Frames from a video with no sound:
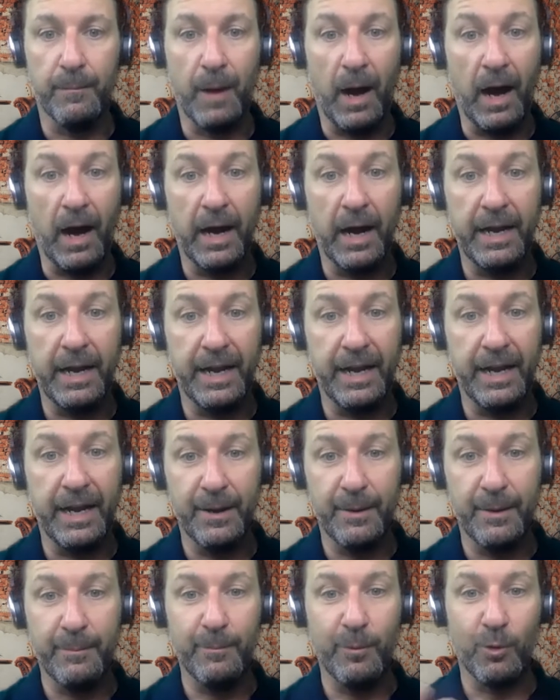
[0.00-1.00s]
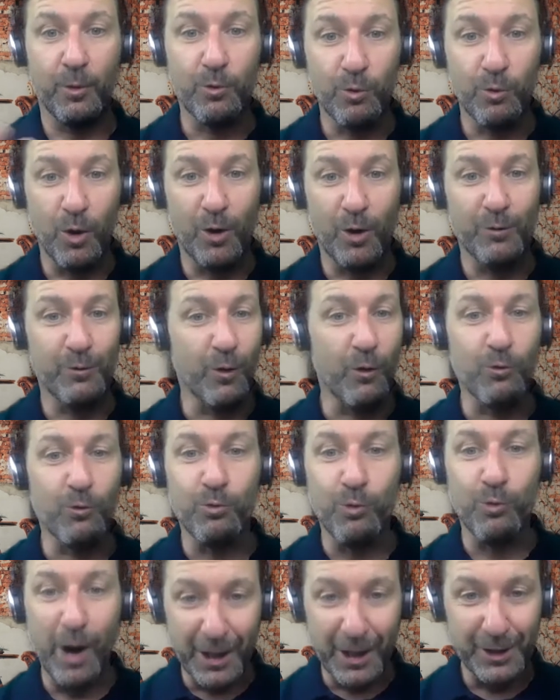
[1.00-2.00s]
I am
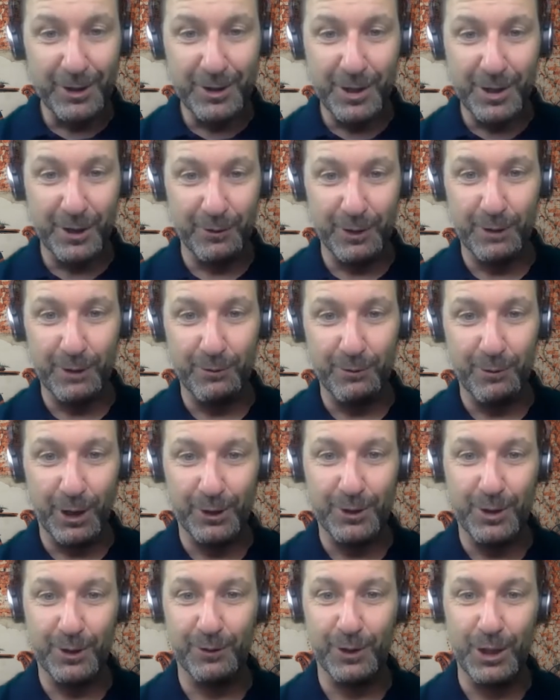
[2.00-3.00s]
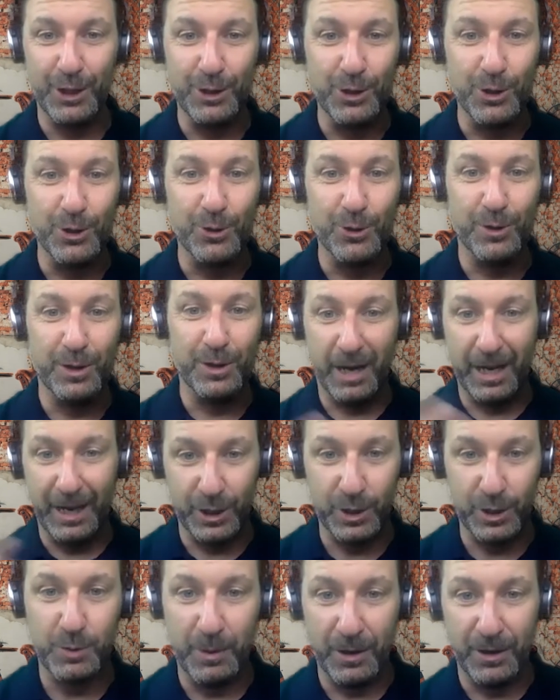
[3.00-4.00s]
relatively new in my
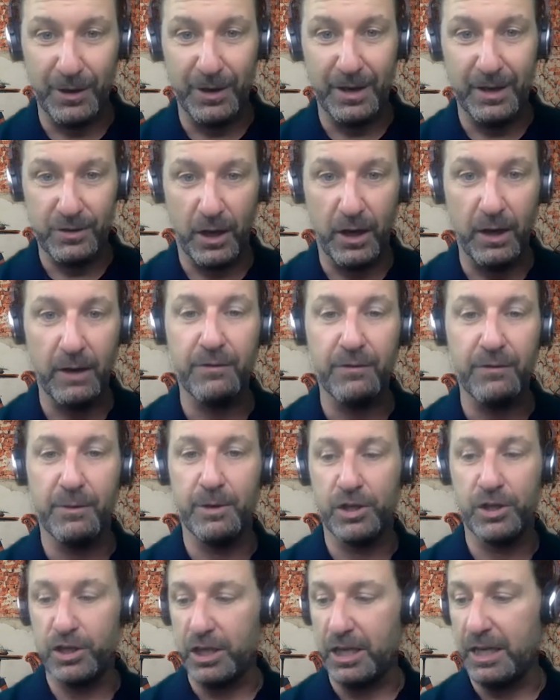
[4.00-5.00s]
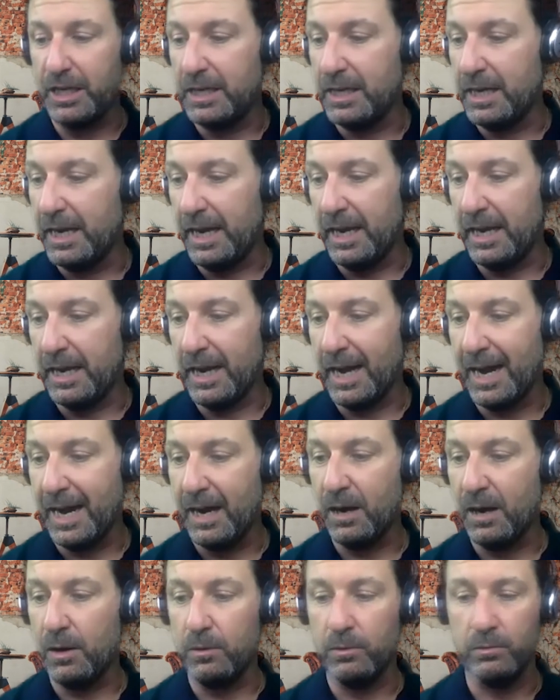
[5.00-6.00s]
experience of the machine and
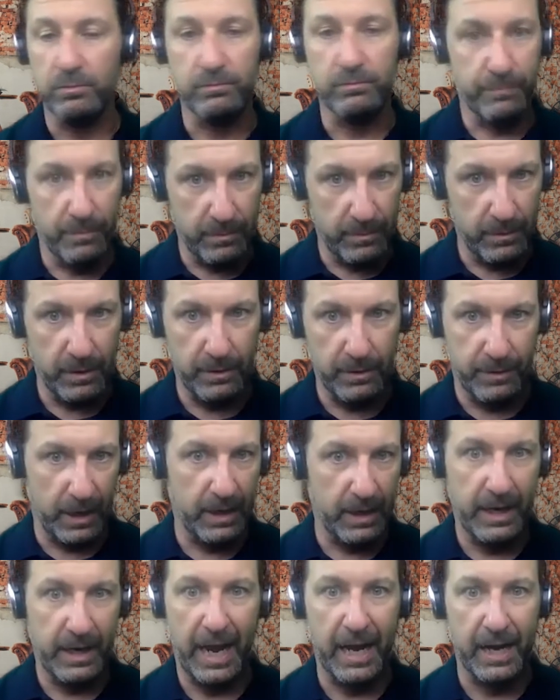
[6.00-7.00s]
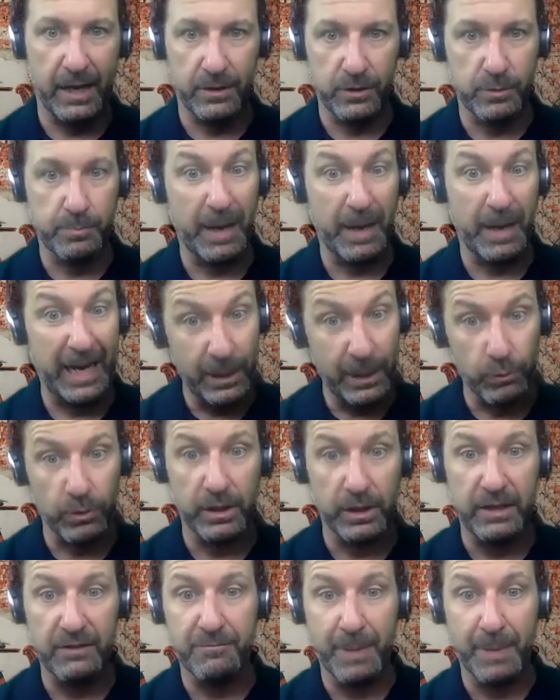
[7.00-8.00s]
how it has pain
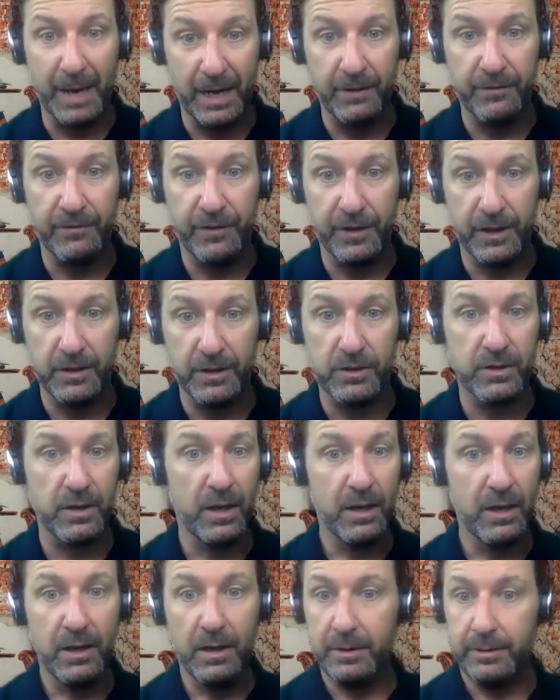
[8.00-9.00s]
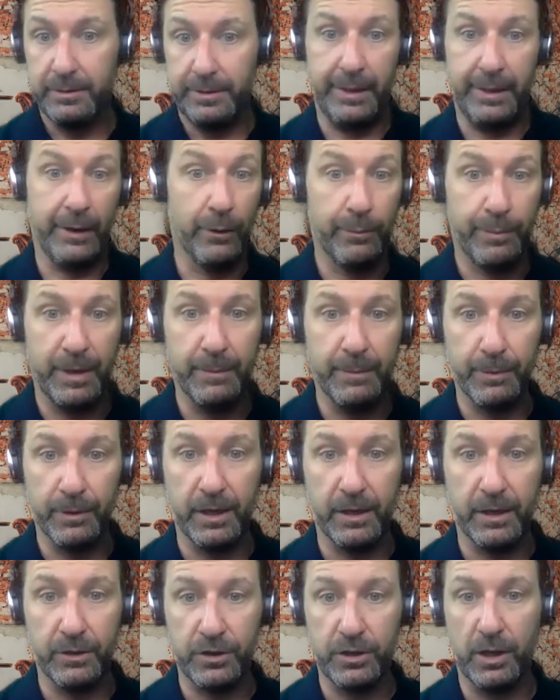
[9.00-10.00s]
relief benefits to help people
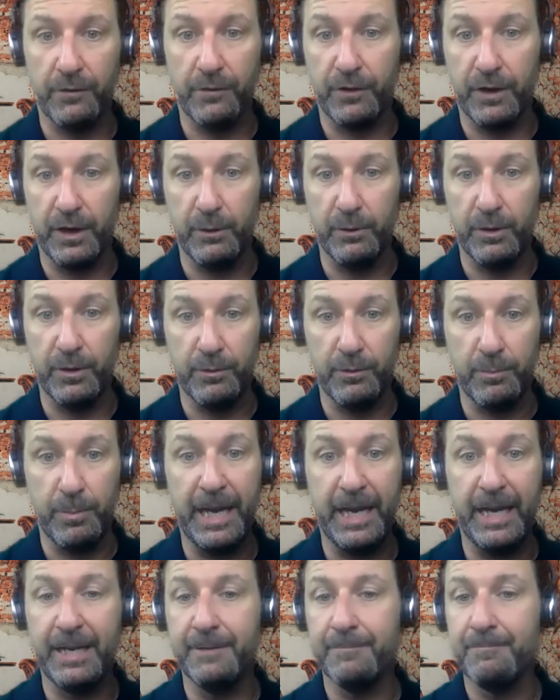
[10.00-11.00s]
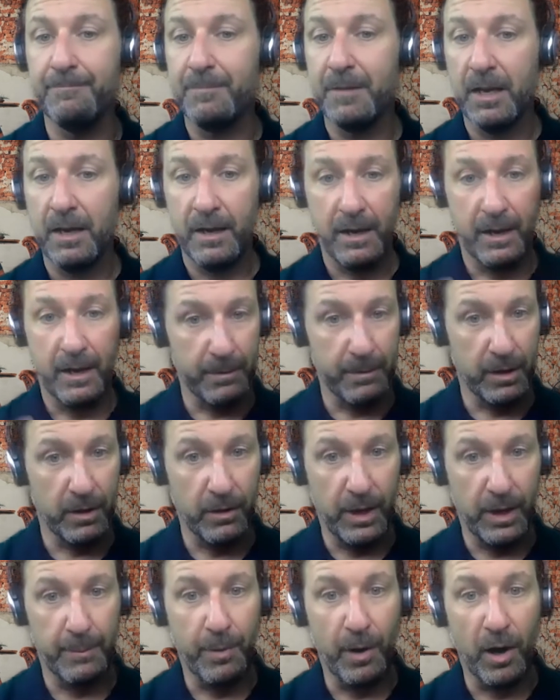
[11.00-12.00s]
that are suffering with pain. I'm going to
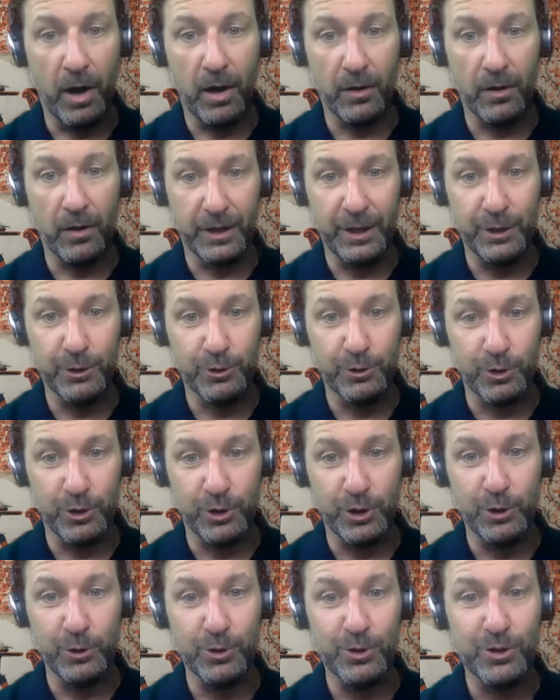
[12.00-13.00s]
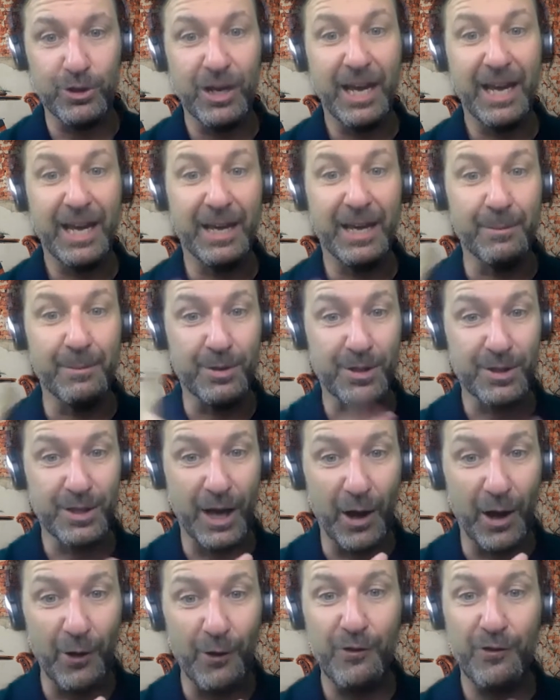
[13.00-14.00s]
let Paul introduce
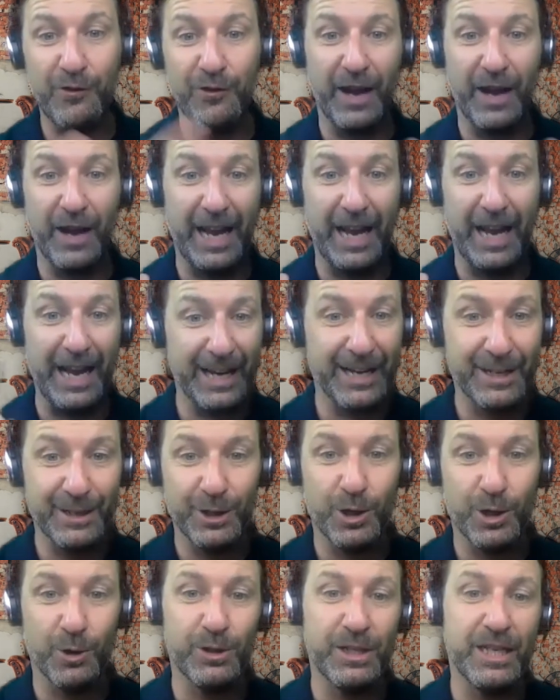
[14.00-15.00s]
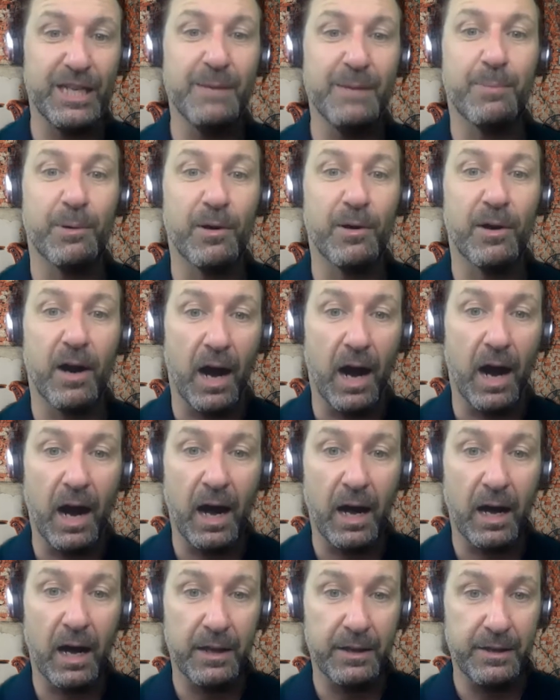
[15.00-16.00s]
himself and go deeper
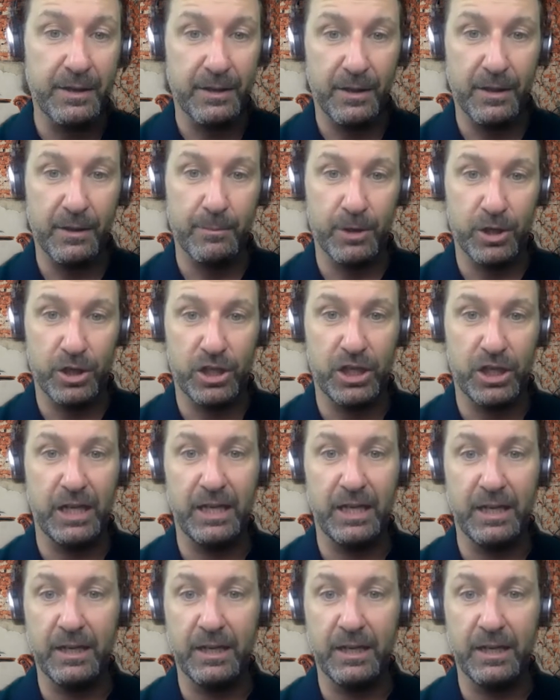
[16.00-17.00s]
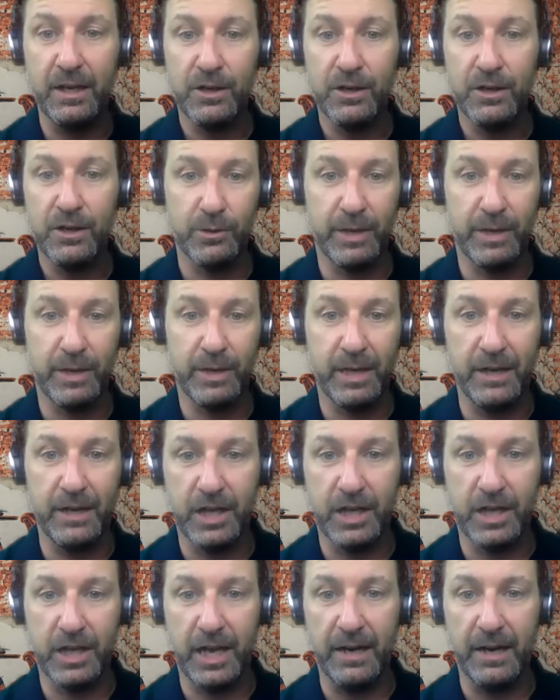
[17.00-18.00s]
on the machine so he can
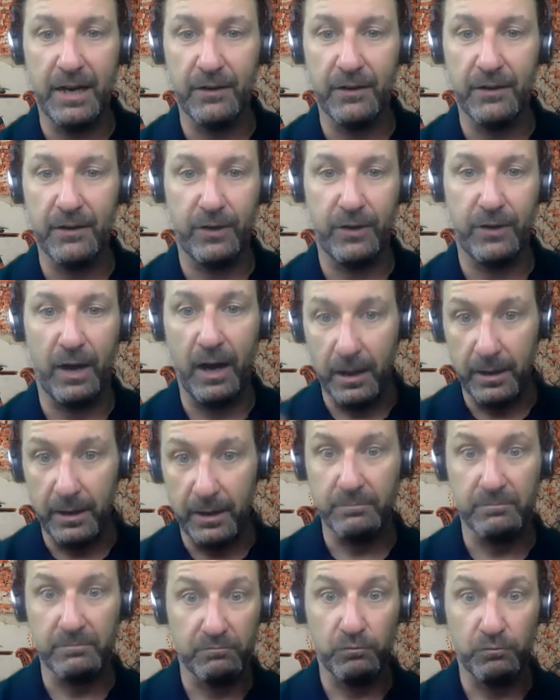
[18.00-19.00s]
educate us on